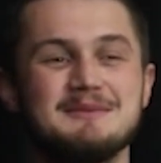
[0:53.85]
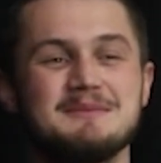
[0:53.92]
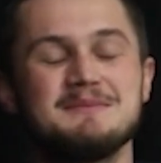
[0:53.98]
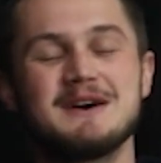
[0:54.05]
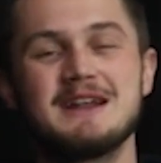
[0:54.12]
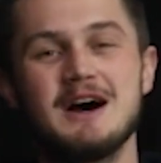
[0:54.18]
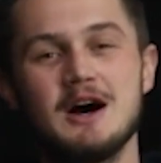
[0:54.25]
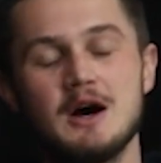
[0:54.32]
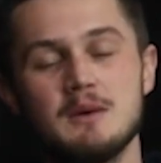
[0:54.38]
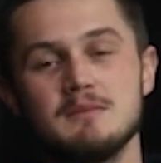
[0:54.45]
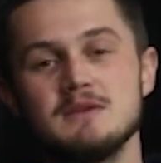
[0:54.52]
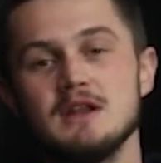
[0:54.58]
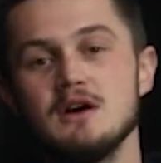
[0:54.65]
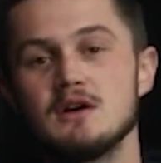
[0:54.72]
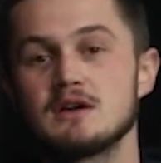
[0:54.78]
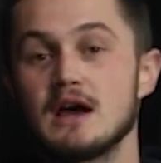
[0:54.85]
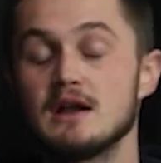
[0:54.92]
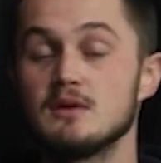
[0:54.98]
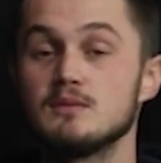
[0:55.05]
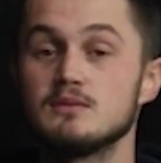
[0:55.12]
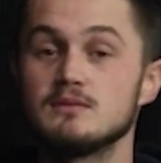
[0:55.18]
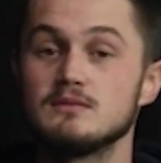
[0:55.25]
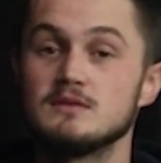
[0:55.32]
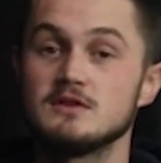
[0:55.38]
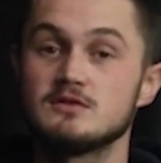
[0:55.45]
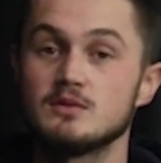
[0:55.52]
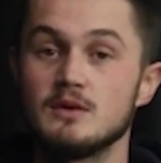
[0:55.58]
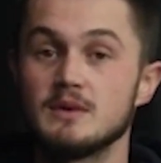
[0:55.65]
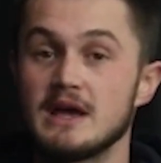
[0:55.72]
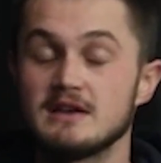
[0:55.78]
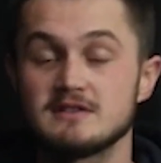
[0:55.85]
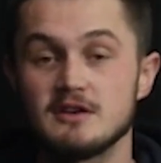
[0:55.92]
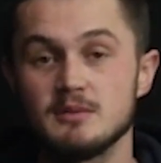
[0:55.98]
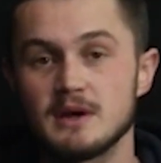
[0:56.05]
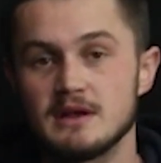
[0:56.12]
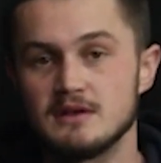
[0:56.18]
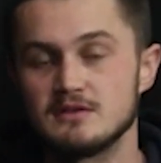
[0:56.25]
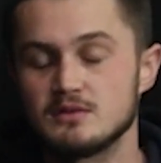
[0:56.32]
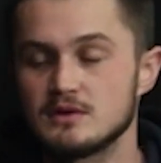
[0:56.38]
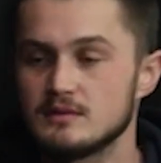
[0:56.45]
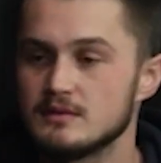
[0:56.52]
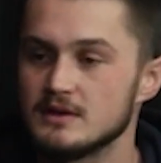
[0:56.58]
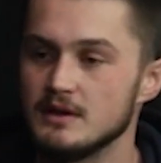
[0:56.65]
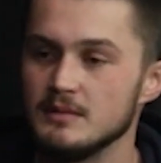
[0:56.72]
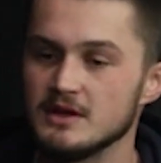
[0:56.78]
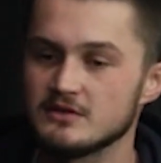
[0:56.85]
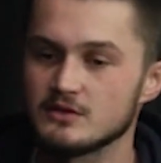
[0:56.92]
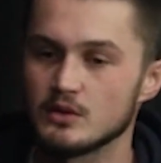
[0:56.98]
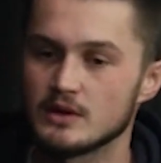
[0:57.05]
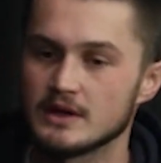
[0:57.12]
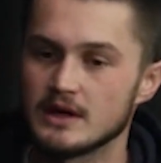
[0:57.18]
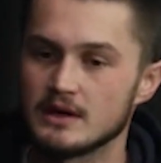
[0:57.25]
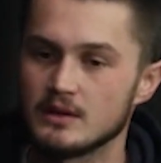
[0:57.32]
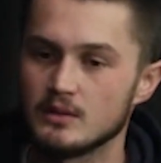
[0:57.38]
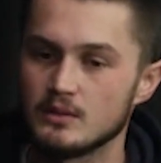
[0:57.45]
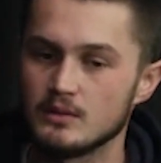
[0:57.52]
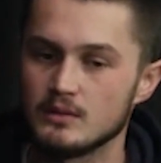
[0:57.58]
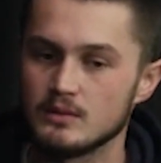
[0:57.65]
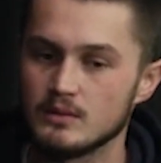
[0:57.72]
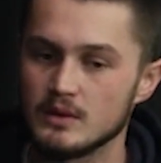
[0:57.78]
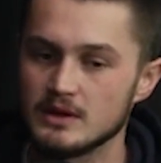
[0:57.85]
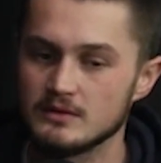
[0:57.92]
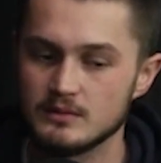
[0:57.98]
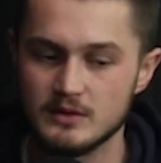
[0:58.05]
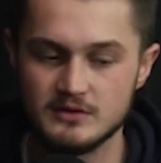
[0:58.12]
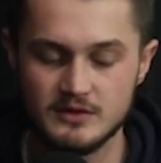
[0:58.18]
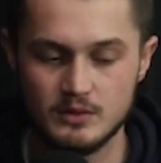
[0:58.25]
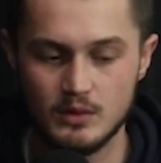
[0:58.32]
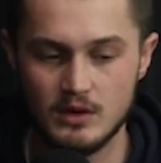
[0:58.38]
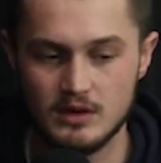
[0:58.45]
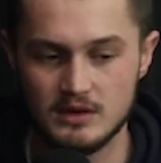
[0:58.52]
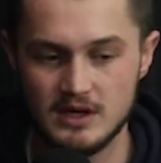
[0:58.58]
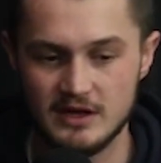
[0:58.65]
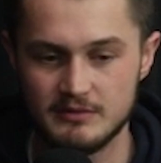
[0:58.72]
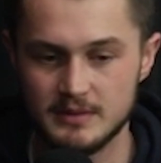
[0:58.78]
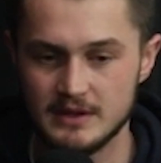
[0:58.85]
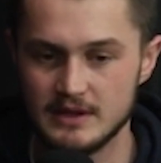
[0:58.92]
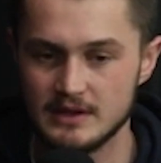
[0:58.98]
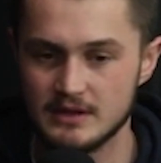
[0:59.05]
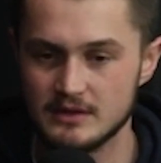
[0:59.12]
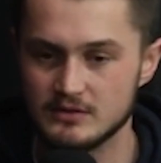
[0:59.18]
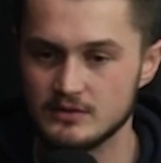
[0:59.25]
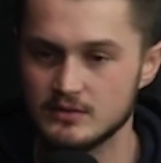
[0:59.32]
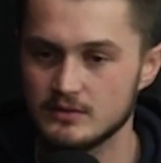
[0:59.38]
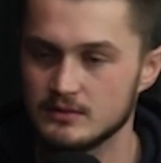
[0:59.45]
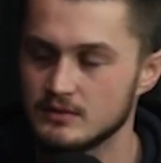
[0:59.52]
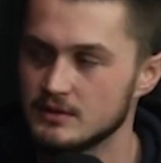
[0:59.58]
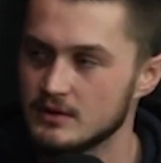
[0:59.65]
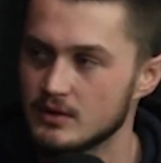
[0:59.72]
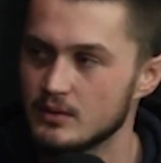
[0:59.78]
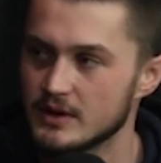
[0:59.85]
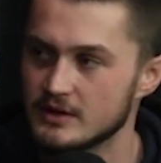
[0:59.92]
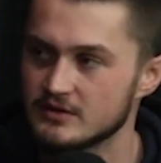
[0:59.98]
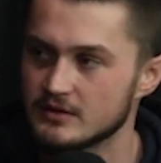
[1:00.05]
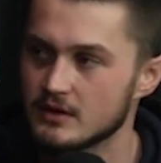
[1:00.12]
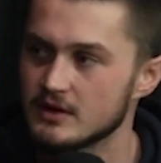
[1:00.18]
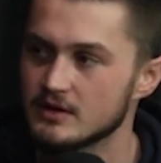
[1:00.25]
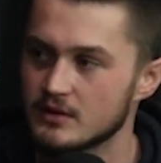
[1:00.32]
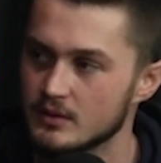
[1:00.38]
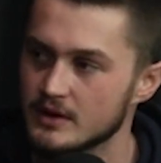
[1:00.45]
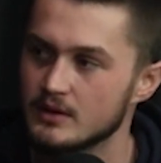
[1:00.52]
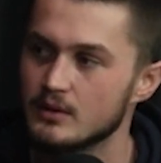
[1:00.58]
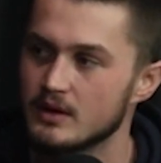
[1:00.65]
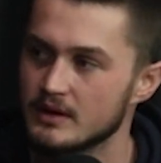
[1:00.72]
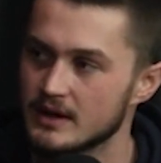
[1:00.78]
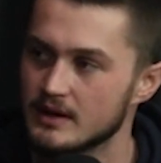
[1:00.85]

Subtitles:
But no, kind of this is what we ask everybody is give me a story. Kind of what's your walk of life been to get you where you started to where you are now.